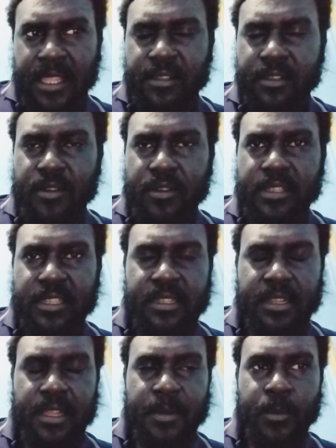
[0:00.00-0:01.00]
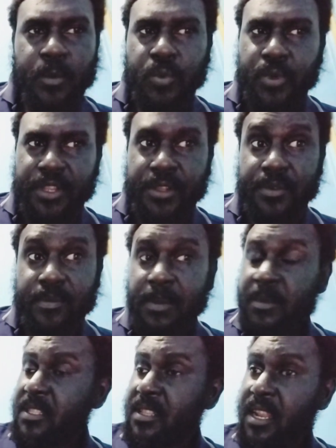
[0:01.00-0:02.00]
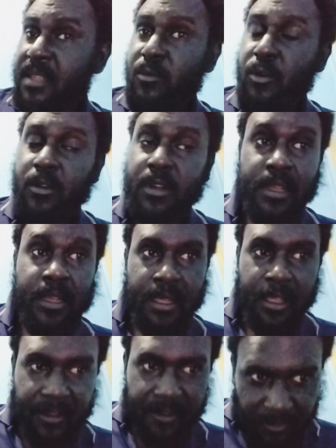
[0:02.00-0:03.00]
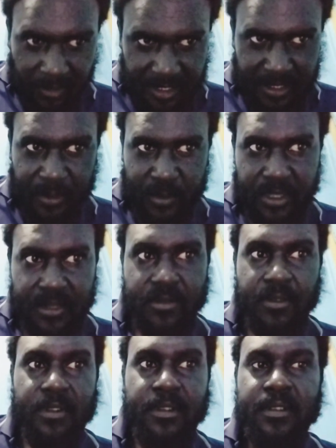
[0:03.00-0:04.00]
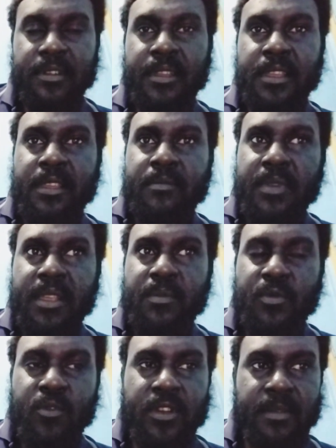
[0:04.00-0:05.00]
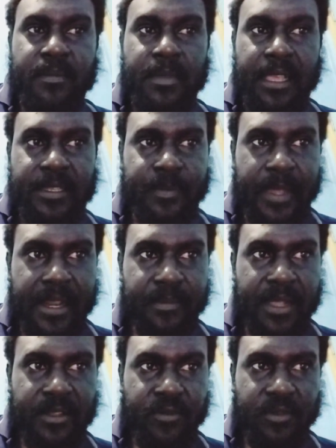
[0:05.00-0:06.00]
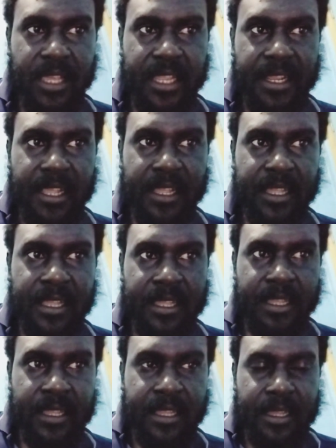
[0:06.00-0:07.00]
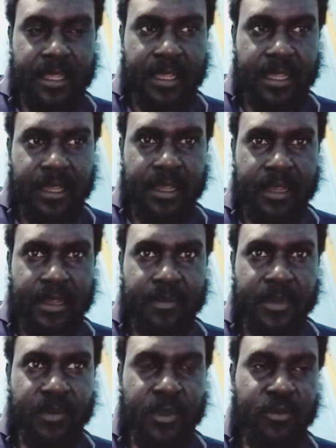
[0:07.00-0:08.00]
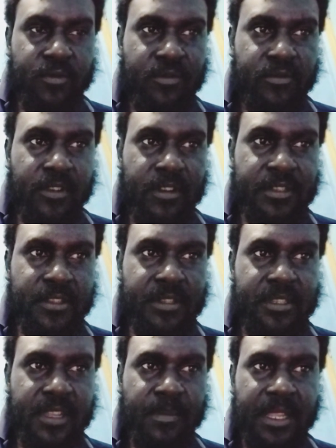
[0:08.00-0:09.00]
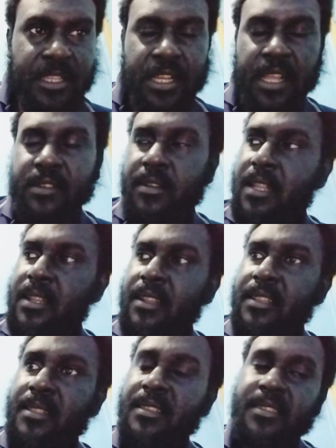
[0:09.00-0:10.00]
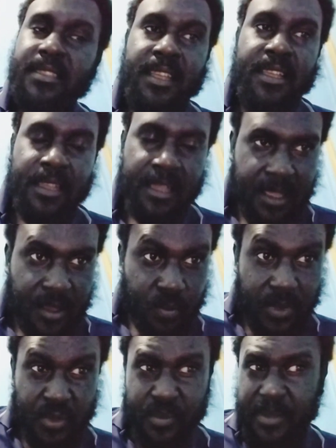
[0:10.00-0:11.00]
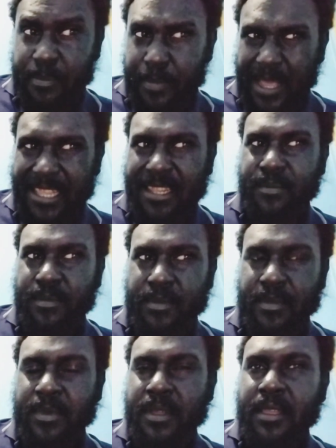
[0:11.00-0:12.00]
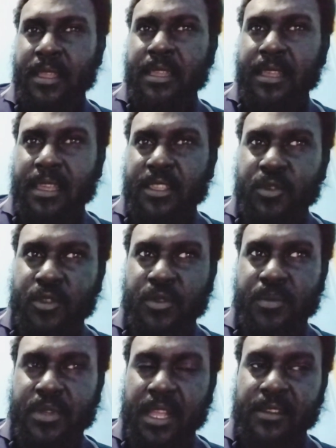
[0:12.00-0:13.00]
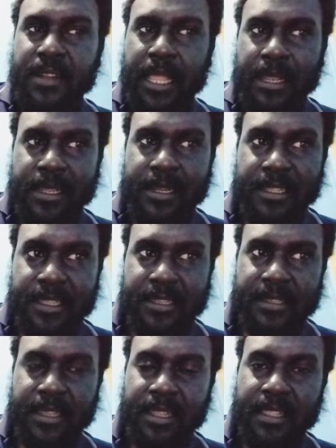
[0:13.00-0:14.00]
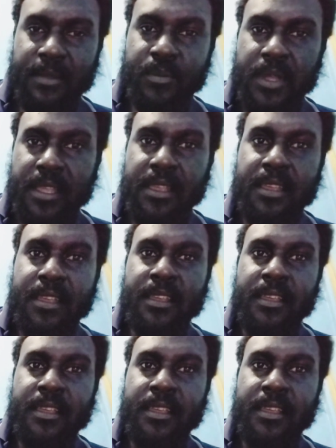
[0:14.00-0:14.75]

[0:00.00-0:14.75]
lo this la video bang i-try long find out the soul by me working experiment together. By me look some channel analytics na by me finding YouTube channel analytics yet and by